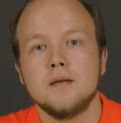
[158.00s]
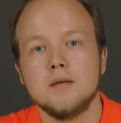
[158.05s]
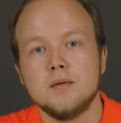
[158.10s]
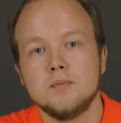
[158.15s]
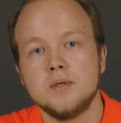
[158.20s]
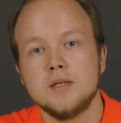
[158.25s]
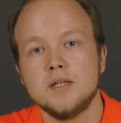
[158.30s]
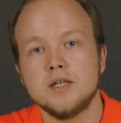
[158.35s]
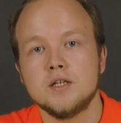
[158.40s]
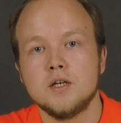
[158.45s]

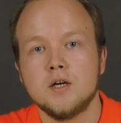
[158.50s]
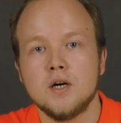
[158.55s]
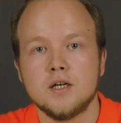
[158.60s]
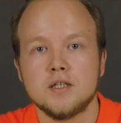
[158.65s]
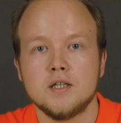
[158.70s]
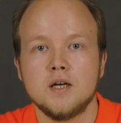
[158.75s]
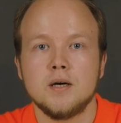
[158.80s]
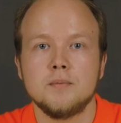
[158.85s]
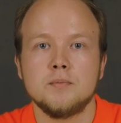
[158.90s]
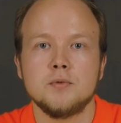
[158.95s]
When the
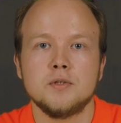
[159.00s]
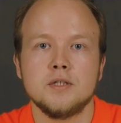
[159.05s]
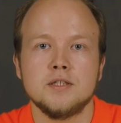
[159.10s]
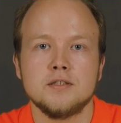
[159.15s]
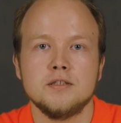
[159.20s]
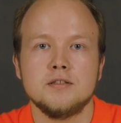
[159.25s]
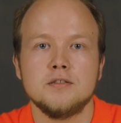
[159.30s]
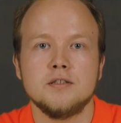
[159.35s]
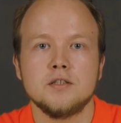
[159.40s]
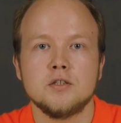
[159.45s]
card
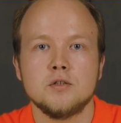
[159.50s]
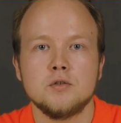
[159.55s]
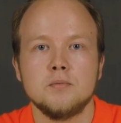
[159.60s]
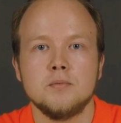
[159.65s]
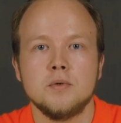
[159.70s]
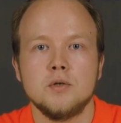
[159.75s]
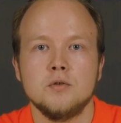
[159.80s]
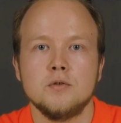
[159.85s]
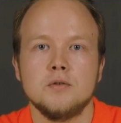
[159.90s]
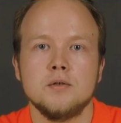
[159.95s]
operates in secure
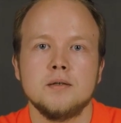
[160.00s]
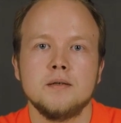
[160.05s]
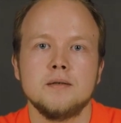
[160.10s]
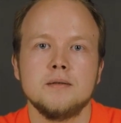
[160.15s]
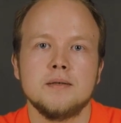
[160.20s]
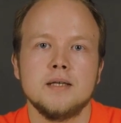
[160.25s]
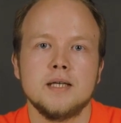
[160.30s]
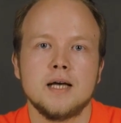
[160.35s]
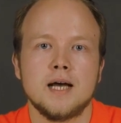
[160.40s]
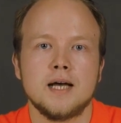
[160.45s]
mode,
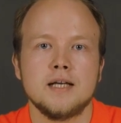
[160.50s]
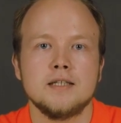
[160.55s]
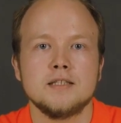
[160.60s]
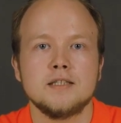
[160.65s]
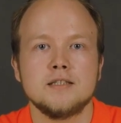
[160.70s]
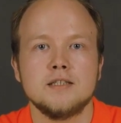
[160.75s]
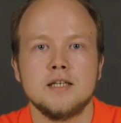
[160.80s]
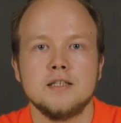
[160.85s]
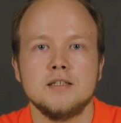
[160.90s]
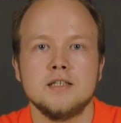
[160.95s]
the
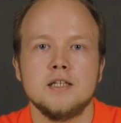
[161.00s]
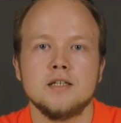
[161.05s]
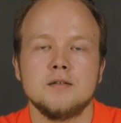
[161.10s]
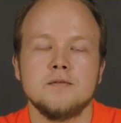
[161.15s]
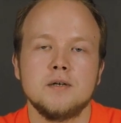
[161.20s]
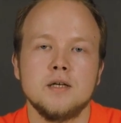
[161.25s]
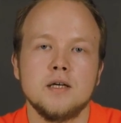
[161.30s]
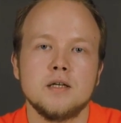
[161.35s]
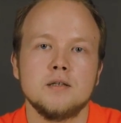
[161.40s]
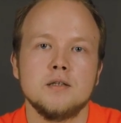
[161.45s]
access
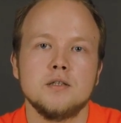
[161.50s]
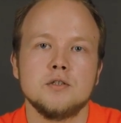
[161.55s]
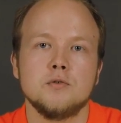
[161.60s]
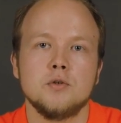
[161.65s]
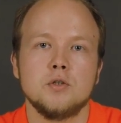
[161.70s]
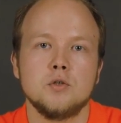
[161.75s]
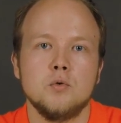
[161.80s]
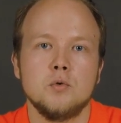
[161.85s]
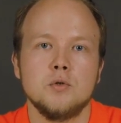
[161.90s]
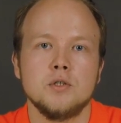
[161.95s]
identifier is
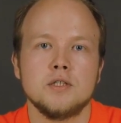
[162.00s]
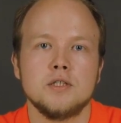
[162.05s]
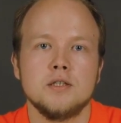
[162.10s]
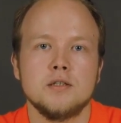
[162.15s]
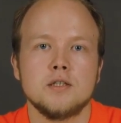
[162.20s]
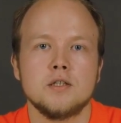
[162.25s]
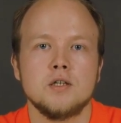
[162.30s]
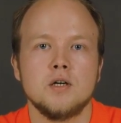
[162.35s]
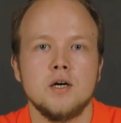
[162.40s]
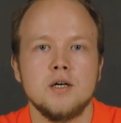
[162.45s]
recorded
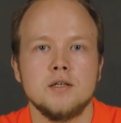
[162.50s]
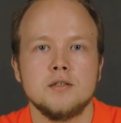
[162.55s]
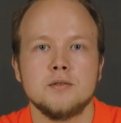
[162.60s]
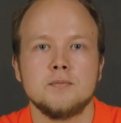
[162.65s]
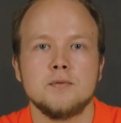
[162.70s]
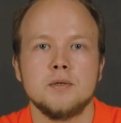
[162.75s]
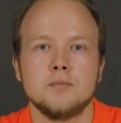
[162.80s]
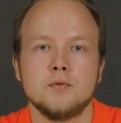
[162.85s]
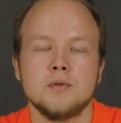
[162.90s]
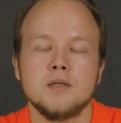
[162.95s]
in the card's
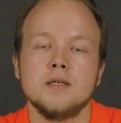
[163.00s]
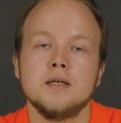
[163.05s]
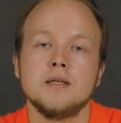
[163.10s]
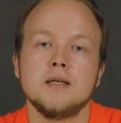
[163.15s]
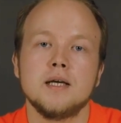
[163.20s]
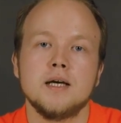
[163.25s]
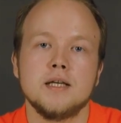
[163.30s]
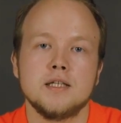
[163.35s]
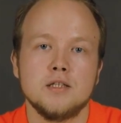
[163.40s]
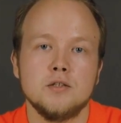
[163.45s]
memory
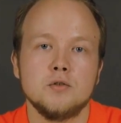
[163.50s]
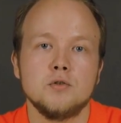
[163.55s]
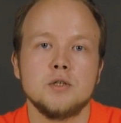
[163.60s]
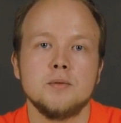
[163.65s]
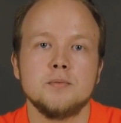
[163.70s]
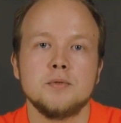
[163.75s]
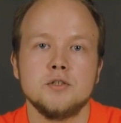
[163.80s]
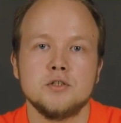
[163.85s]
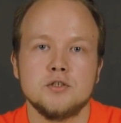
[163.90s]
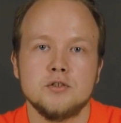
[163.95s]
and
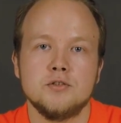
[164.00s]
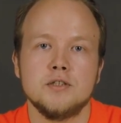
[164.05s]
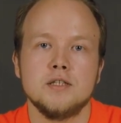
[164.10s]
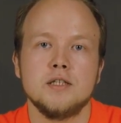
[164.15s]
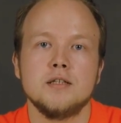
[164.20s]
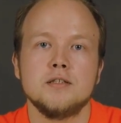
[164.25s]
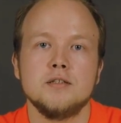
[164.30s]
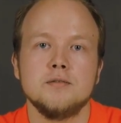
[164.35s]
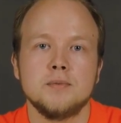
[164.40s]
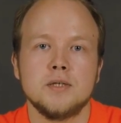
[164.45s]
encrypted
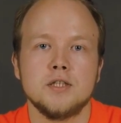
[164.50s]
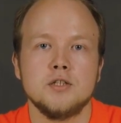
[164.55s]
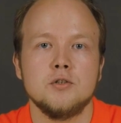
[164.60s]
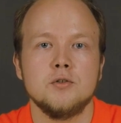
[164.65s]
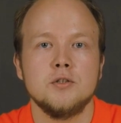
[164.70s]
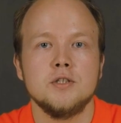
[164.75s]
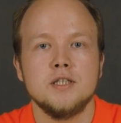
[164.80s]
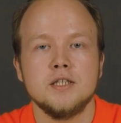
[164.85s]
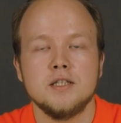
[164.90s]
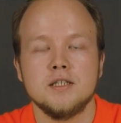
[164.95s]
using a
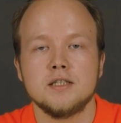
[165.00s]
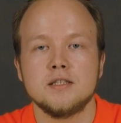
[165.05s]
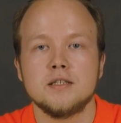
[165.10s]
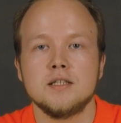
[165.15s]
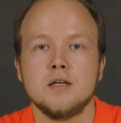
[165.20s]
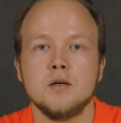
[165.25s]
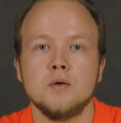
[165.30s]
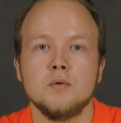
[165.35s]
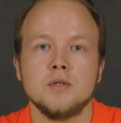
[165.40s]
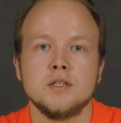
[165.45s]
special key
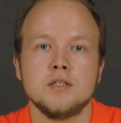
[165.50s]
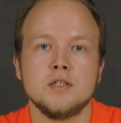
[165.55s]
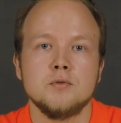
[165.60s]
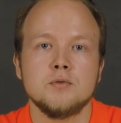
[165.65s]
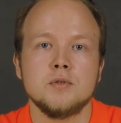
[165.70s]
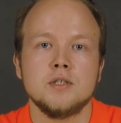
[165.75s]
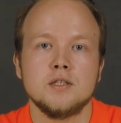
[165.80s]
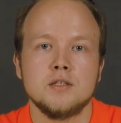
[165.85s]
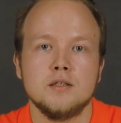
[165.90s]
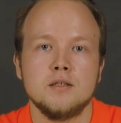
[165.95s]
that only the
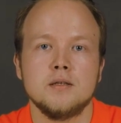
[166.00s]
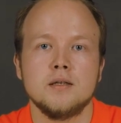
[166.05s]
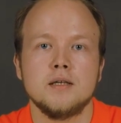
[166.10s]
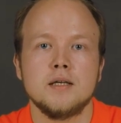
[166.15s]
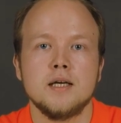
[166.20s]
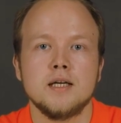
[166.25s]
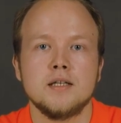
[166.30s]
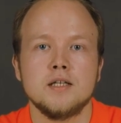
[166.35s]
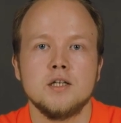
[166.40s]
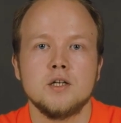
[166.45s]
reader
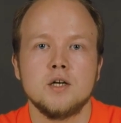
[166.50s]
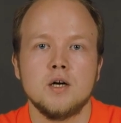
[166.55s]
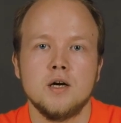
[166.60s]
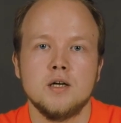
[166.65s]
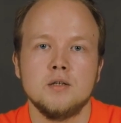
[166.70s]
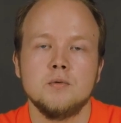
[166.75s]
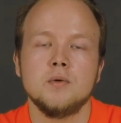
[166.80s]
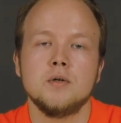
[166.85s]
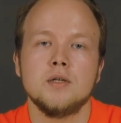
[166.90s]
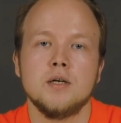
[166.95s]
and the
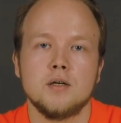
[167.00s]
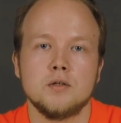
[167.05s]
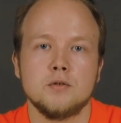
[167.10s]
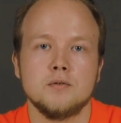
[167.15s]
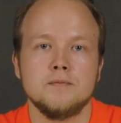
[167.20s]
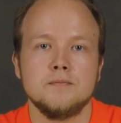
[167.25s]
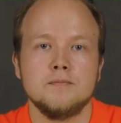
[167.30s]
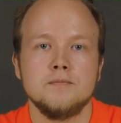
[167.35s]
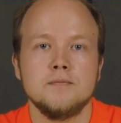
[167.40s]
card will know.